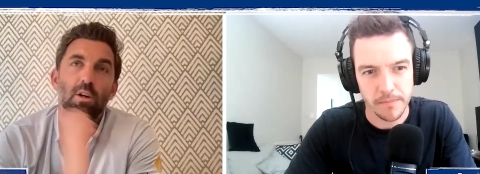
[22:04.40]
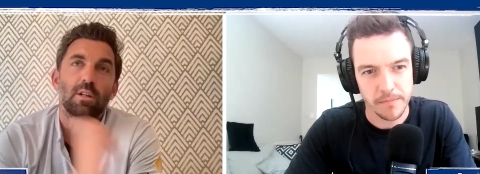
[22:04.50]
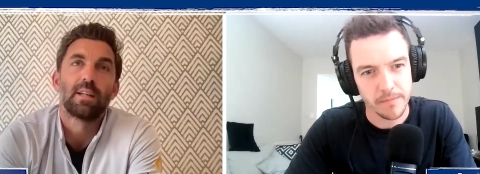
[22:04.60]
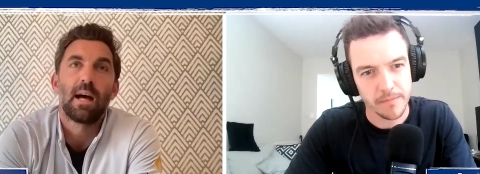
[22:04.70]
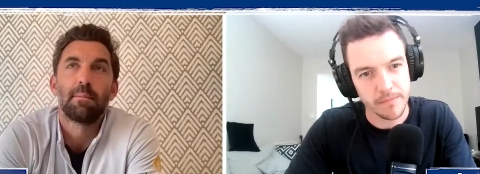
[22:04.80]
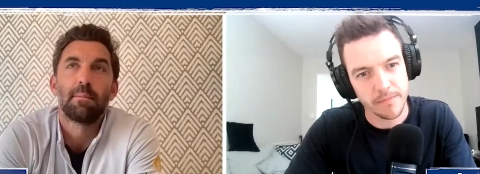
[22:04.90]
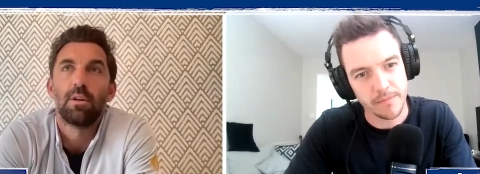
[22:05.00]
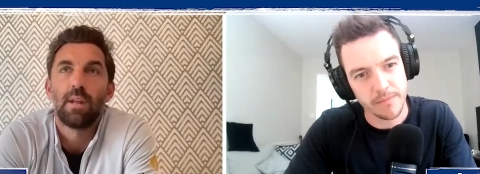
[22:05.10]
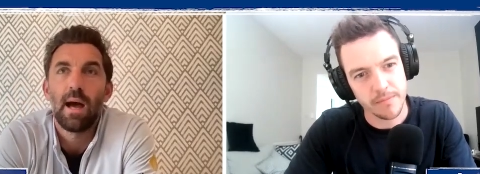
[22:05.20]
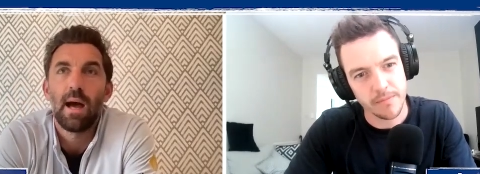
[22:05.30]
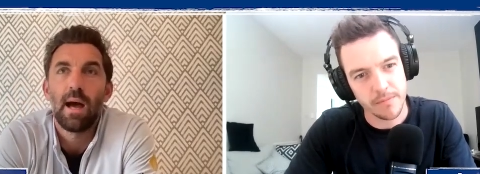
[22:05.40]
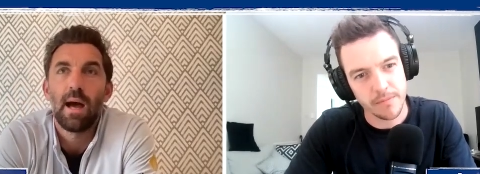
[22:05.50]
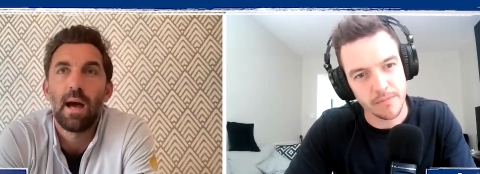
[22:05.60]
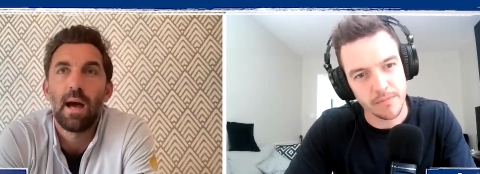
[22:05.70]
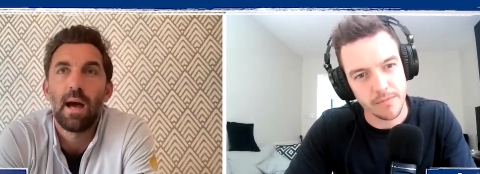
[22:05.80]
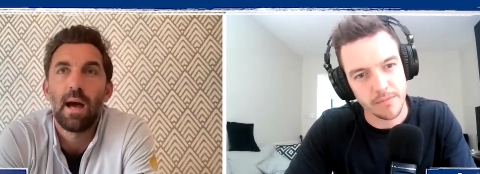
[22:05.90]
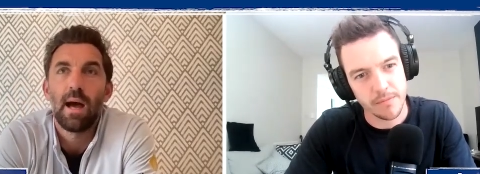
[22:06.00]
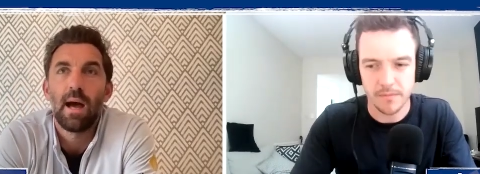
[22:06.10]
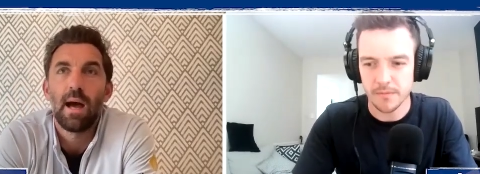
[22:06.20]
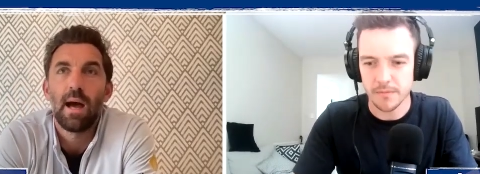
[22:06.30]
Speaker 1: a long time ago now.
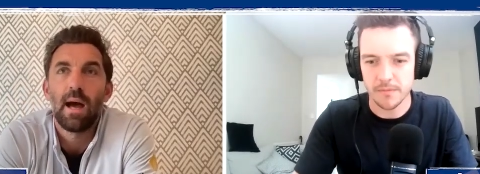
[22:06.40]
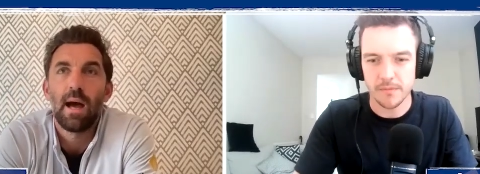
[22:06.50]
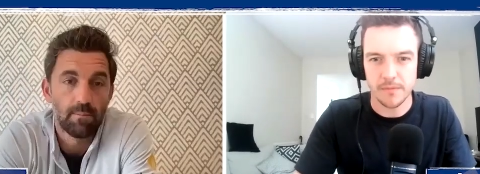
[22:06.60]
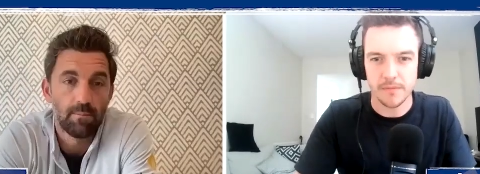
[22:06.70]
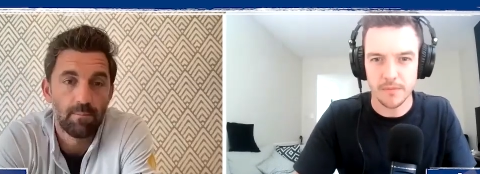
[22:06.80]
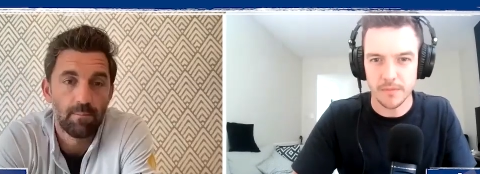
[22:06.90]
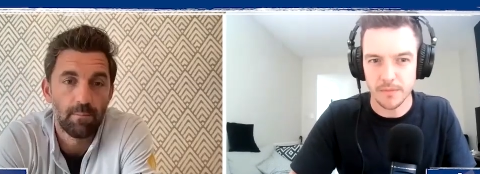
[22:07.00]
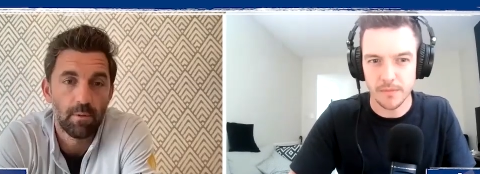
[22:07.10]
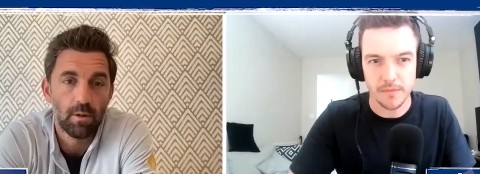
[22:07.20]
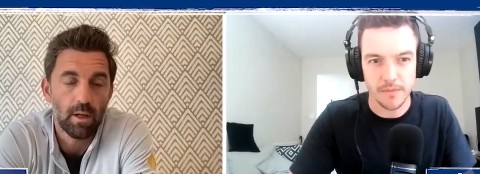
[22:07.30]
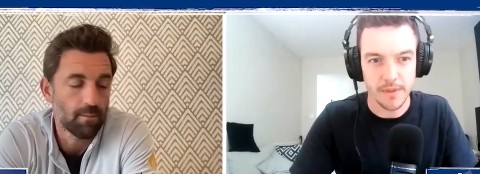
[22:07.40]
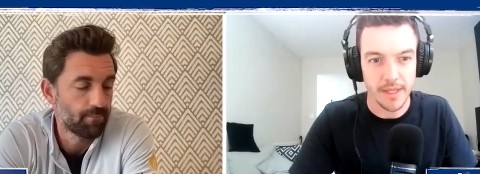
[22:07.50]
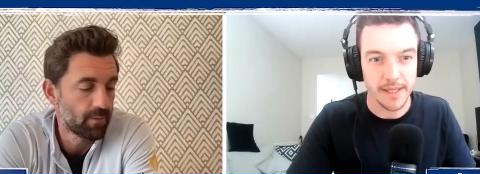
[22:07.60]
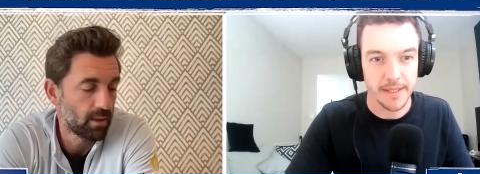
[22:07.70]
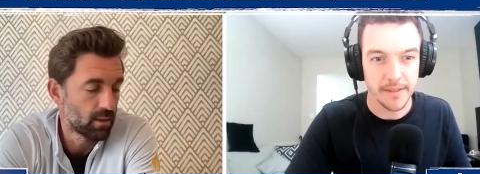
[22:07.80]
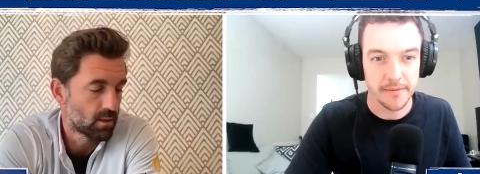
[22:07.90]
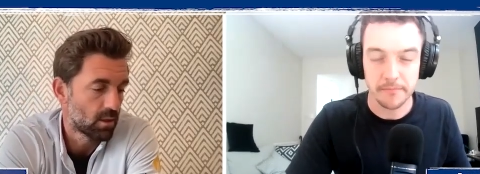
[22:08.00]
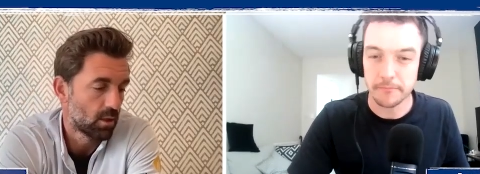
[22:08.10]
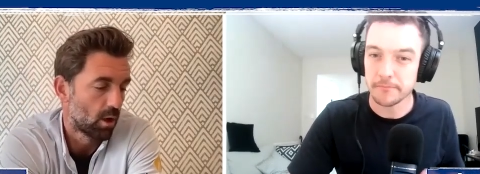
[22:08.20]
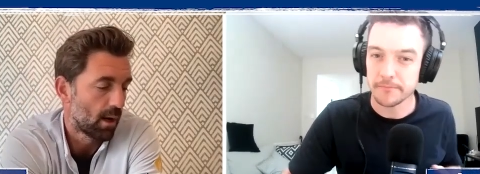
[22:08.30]
Uh, but yeah,
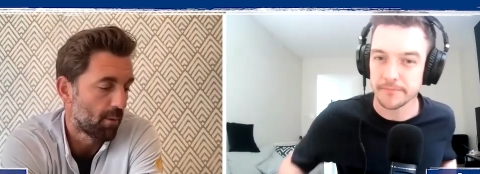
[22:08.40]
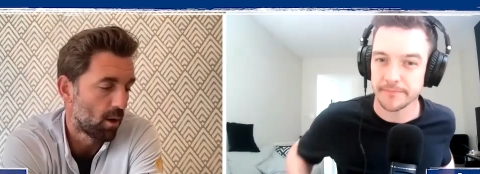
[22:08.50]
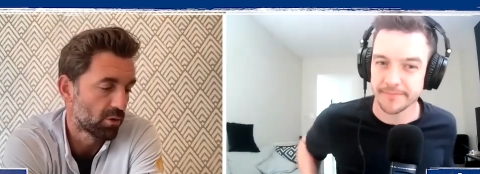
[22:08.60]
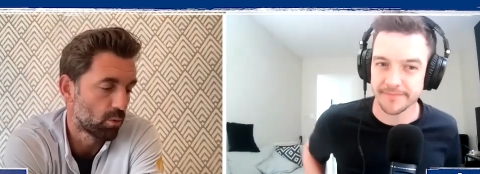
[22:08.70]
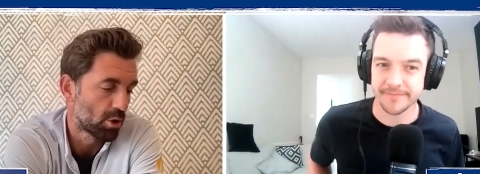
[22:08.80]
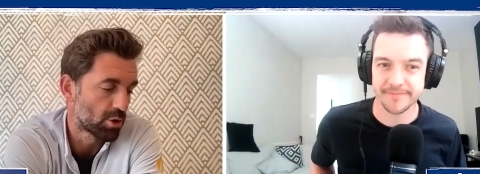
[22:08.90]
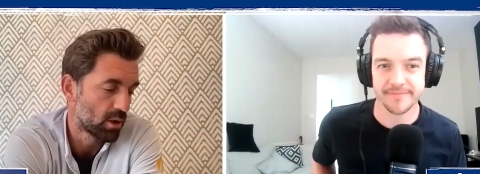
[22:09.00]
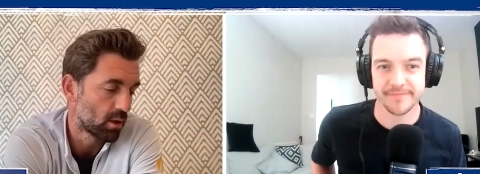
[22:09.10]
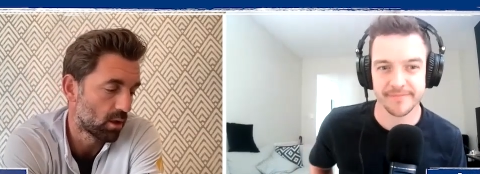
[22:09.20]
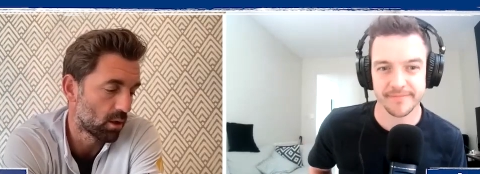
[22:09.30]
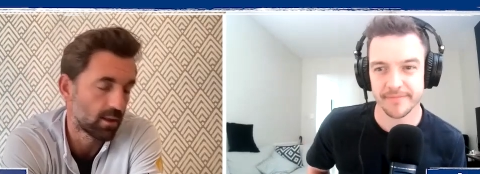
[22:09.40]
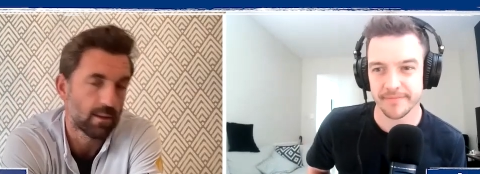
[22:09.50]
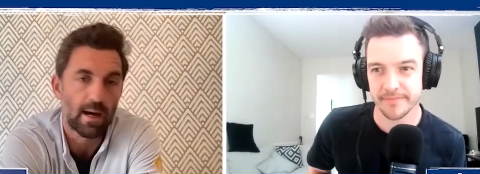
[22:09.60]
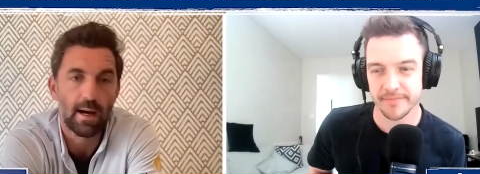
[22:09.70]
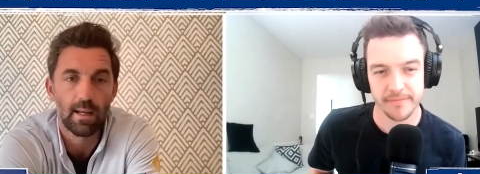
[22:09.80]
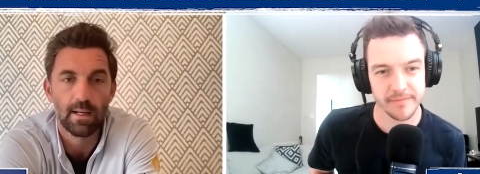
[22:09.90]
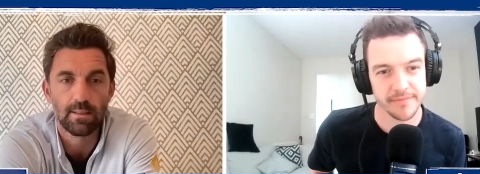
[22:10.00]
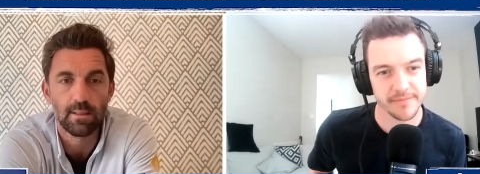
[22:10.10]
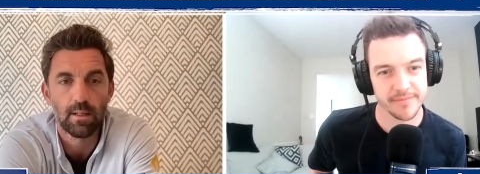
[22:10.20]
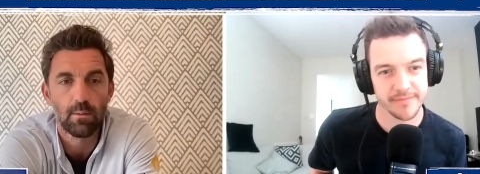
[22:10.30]
it's you. I'm always watching or looking at the
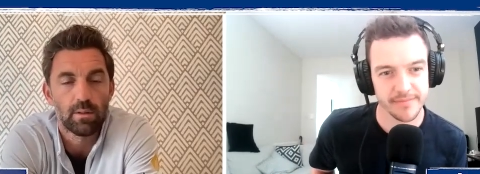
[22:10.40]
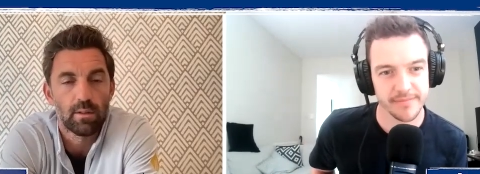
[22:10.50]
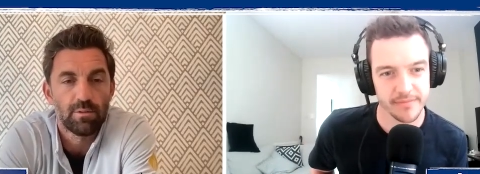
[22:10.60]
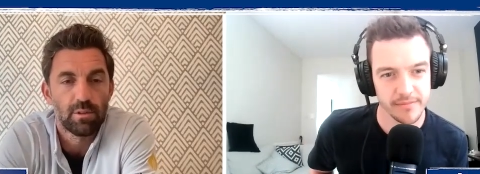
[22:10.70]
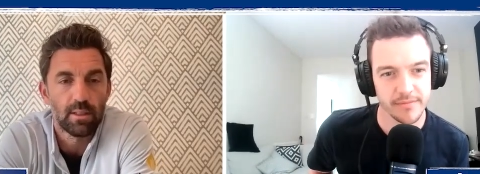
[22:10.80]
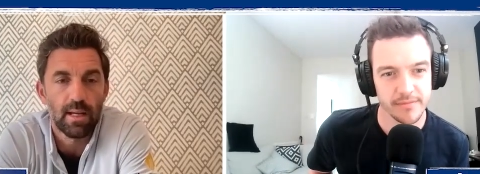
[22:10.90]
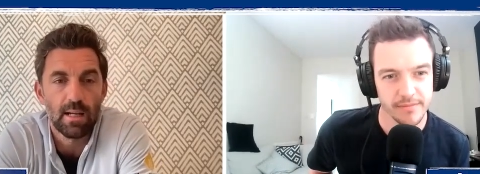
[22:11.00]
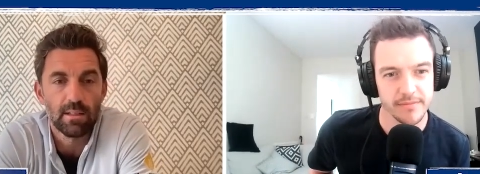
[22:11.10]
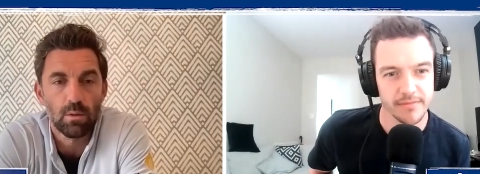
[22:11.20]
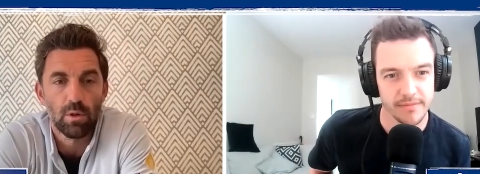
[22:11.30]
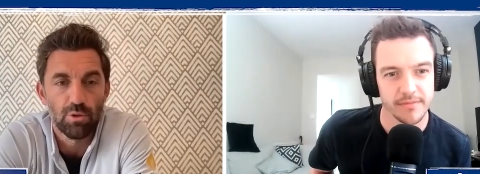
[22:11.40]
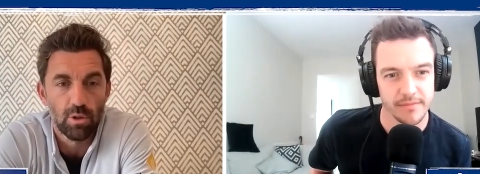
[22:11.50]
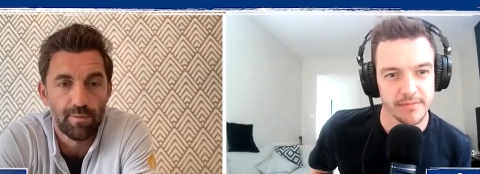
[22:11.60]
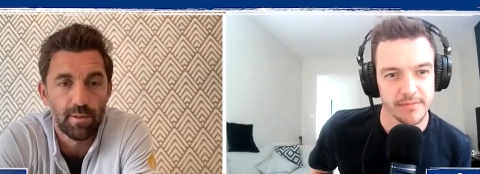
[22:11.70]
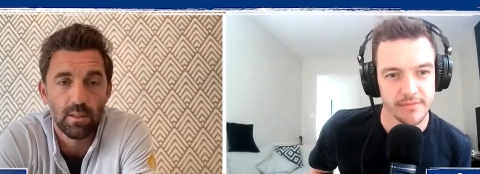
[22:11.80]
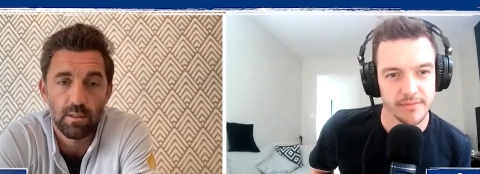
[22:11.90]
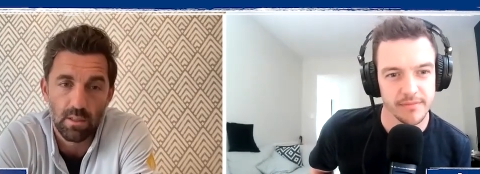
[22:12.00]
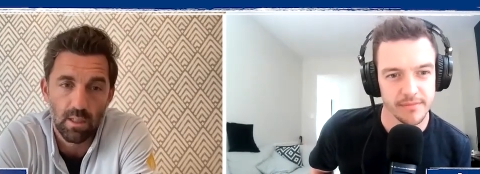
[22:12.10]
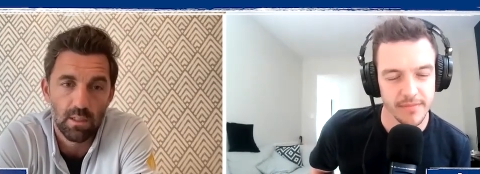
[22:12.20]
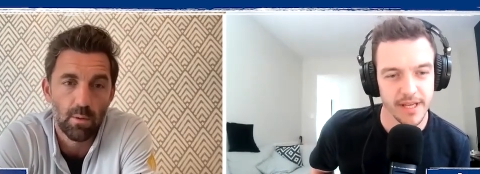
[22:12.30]
highlights, and I want obviously the guys to win trophies. The
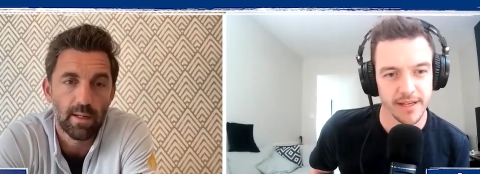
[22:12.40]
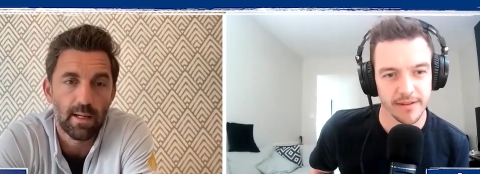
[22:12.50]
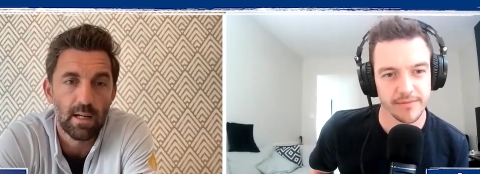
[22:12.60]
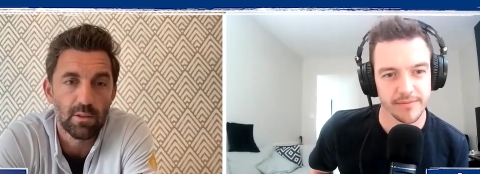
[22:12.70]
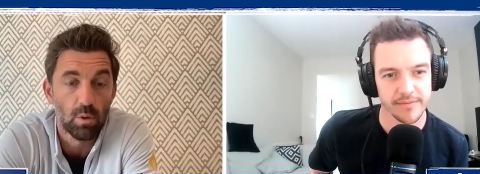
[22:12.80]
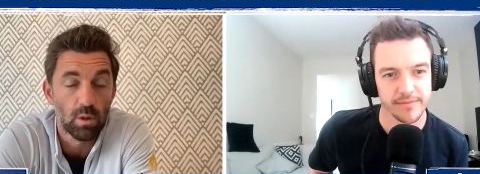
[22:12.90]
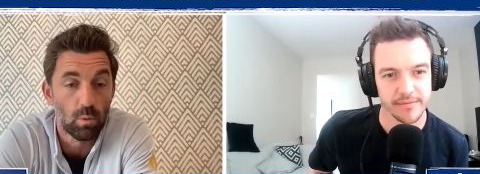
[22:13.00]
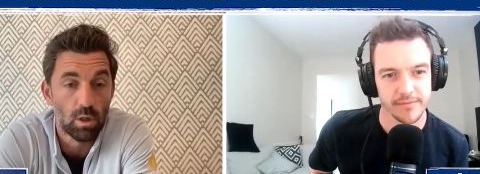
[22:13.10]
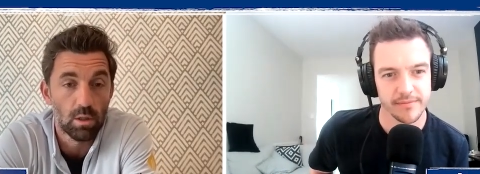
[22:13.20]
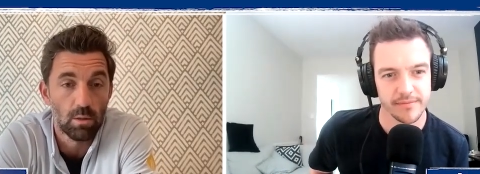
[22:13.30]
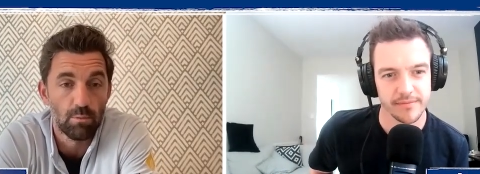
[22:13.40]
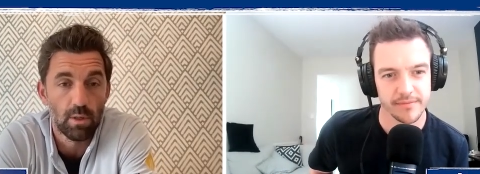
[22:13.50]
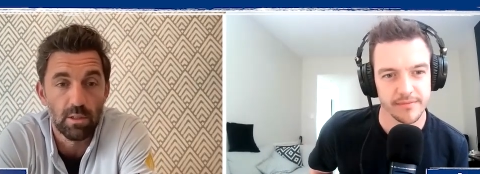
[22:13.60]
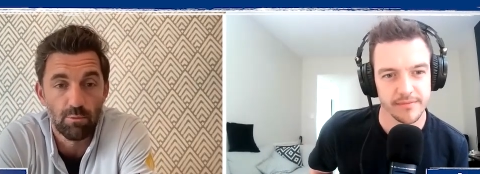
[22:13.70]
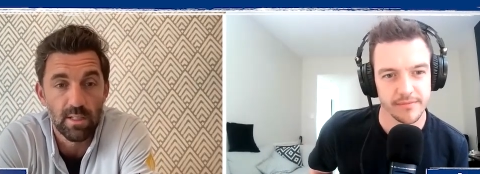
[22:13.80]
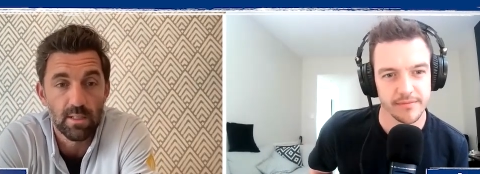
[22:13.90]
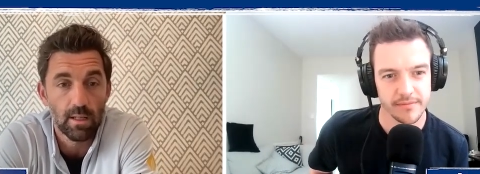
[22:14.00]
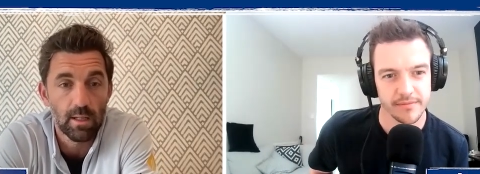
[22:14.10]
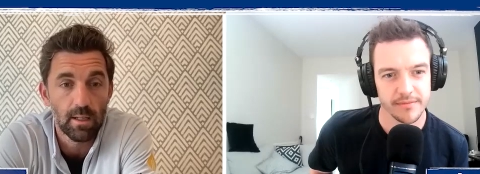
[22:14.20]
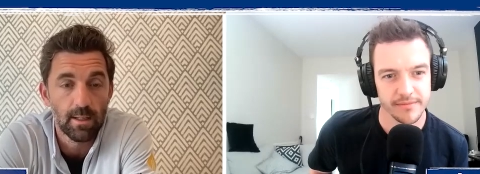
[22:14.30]
T20 yeah. guys won a World Cup
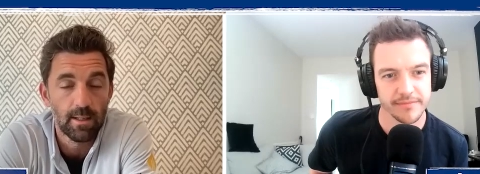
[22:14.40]
recently.